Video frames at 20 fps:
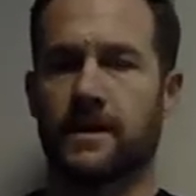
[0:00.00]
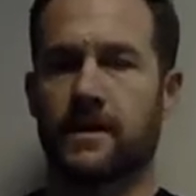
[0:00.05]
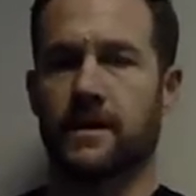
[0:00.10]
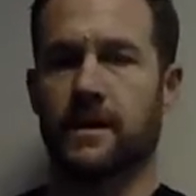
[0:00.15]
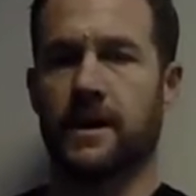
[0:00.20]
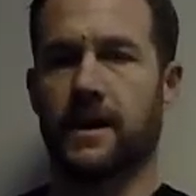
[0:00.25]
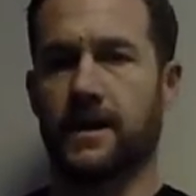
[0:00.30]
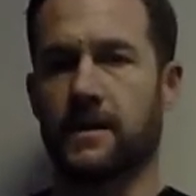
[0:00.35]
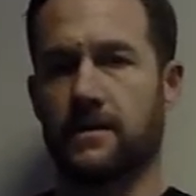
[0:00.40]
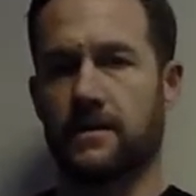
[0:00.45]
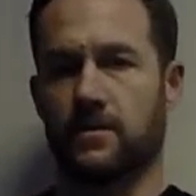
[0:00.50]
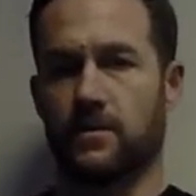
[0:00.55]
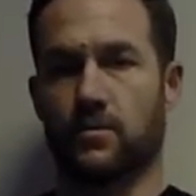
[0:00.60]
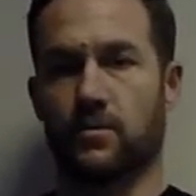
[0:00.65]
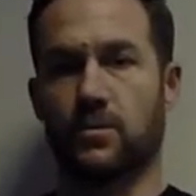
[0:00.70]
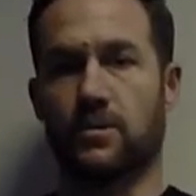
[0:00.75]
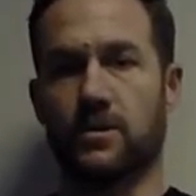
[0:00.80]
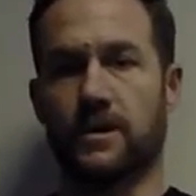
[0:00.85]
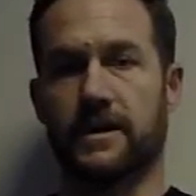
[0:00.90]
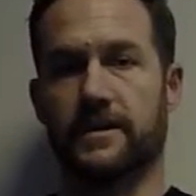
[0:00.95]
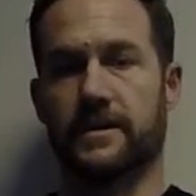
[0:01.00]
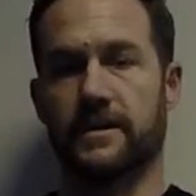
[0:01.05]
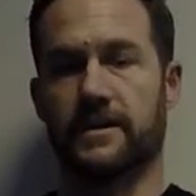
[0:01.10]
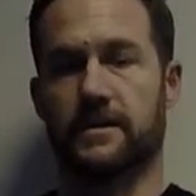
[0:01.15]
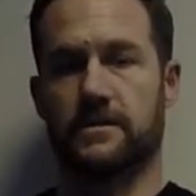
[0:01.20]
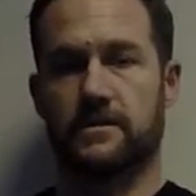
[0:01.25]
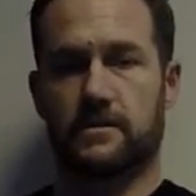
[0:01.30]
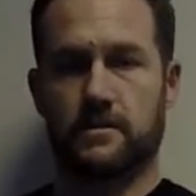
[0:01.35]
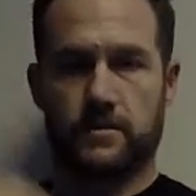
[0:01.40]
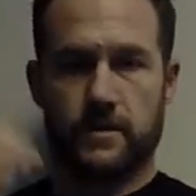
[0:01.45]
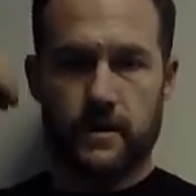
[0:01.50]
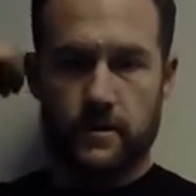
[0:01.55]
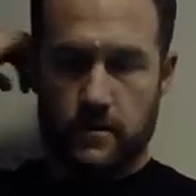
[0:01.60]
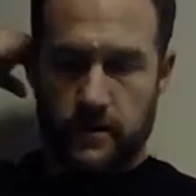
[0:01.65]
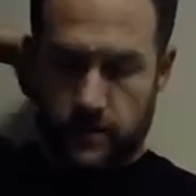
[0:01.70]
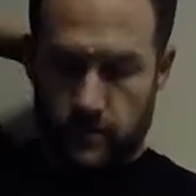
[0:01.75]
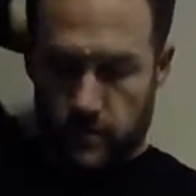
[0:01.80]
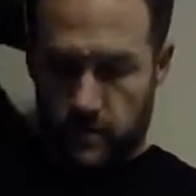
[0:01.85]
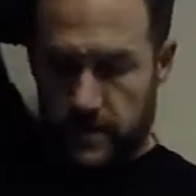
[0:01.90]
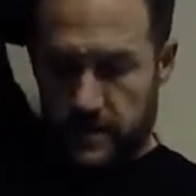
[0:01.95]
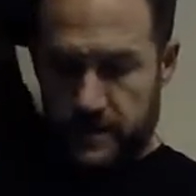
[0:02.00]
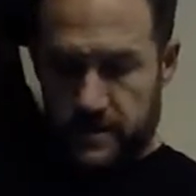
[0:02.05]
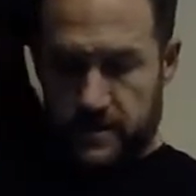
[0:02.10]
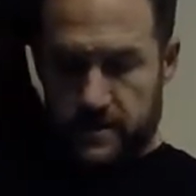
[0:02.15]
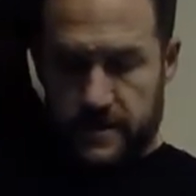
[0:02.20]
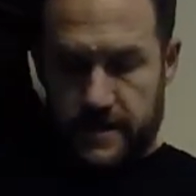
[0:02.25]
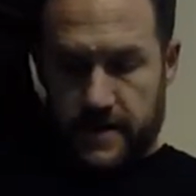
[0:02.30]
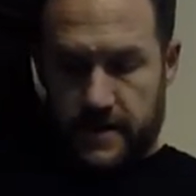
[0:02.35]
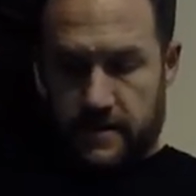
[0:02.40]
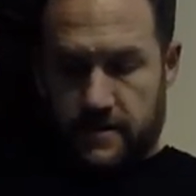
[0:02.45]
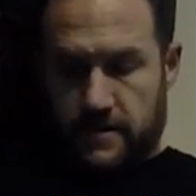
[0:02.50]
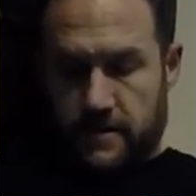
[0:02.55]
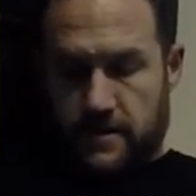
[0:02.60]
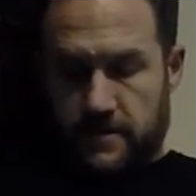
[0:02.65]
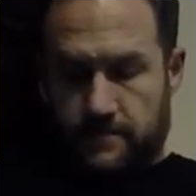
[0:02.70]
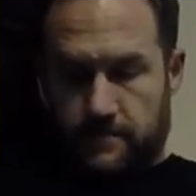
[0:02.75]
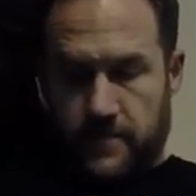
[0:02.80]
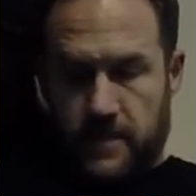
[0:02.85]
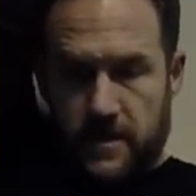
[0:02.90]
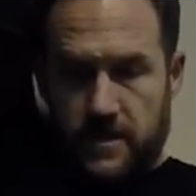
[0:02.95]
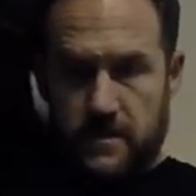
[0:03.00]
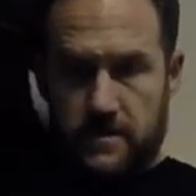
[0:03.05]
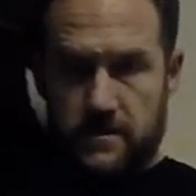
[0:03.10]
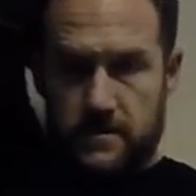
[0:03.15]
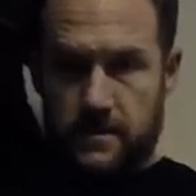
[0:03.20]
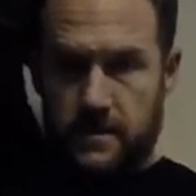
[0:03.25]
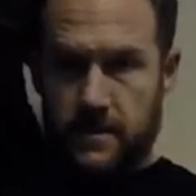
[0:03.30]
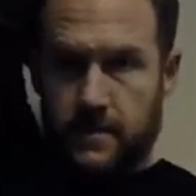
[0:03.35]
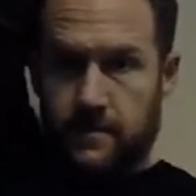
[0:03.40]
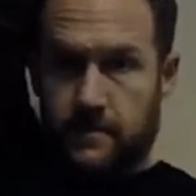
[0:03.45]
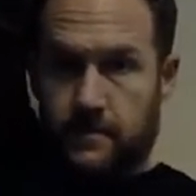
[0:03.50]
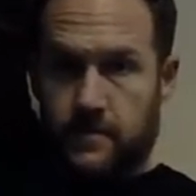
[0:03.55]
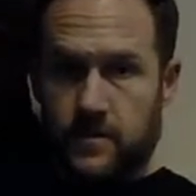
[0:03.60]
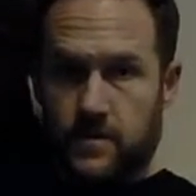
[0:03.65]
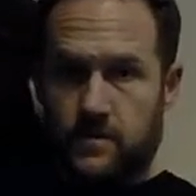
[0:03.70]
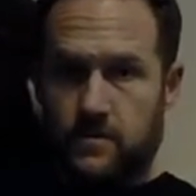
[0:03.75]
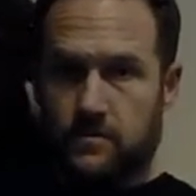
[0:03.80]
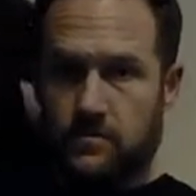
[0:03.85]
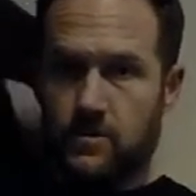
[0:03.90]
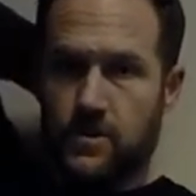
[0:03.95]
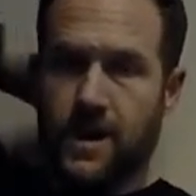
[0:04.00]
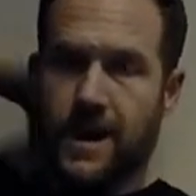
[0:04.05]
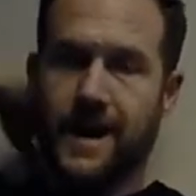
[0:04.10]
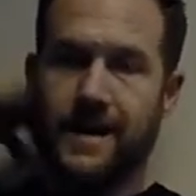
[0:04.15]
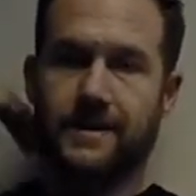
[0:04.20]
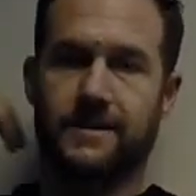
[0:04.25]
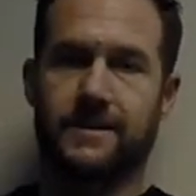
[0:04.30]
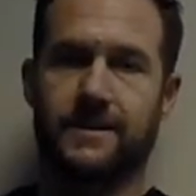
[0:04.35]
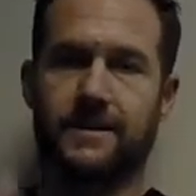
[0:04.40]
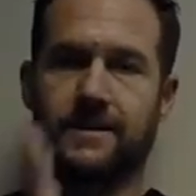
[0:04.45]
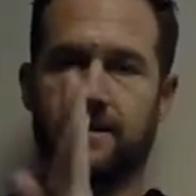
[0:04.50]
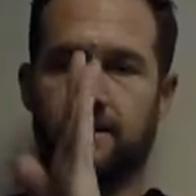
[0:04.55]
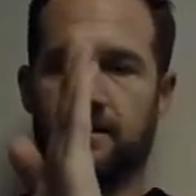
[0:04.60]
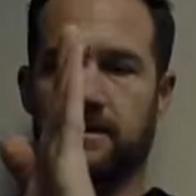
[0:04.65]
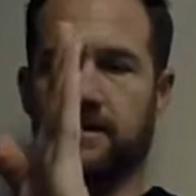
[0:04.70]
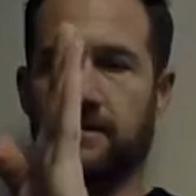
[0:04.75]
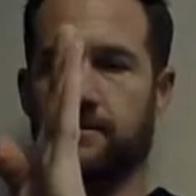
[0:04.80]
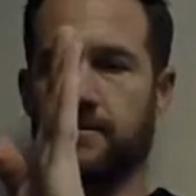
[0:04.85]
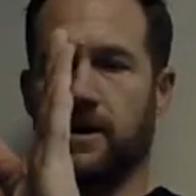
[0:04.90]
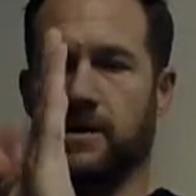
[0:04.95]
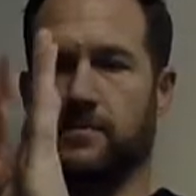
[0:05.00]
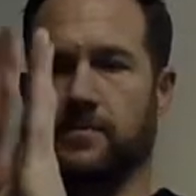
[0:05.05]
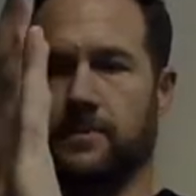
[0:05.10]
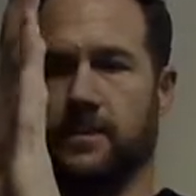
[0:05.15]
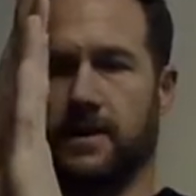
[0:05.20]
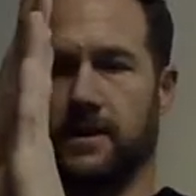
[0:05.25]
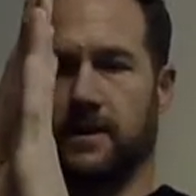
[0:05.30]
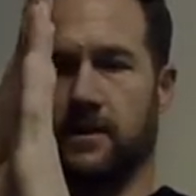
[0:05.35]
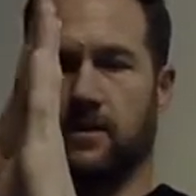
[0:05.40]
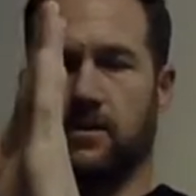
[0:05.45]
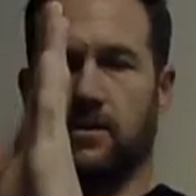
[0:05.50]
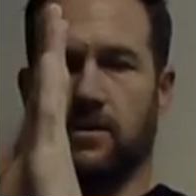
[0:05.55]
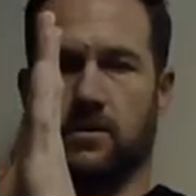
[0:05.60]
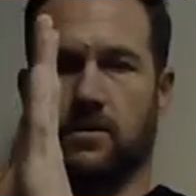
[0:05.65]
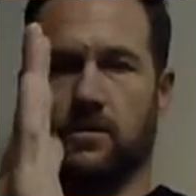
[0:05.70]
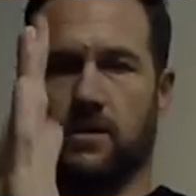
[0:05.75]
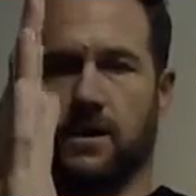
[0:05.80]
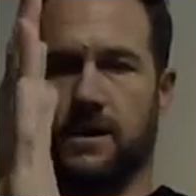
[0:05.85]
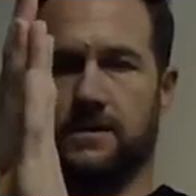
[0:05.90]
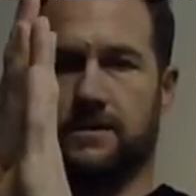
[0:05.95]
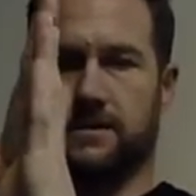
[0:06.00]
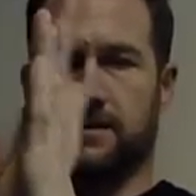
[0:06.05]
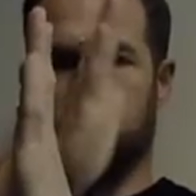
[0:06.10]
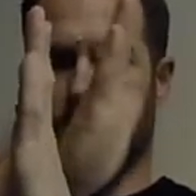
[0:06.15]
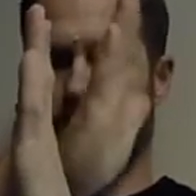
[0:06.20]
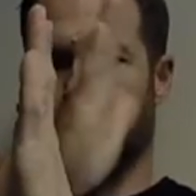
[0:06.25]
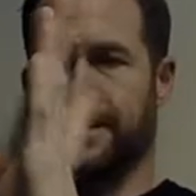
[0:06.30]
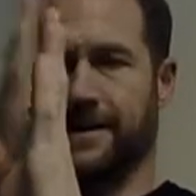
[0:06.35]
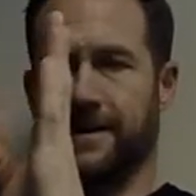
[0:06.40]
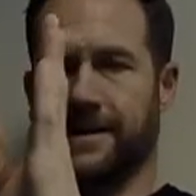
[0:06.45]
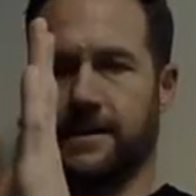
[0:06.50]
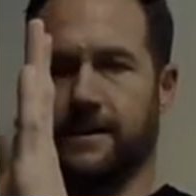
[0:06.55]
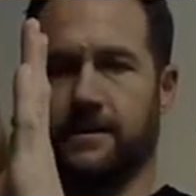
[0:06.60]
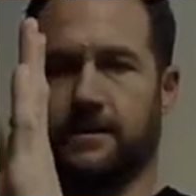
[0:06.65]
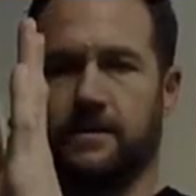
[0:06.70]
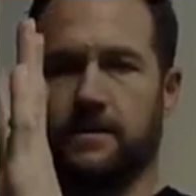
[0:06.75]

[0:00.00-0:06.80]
And the rule on this, or the only rule I should say, is to not come up and go across the spine.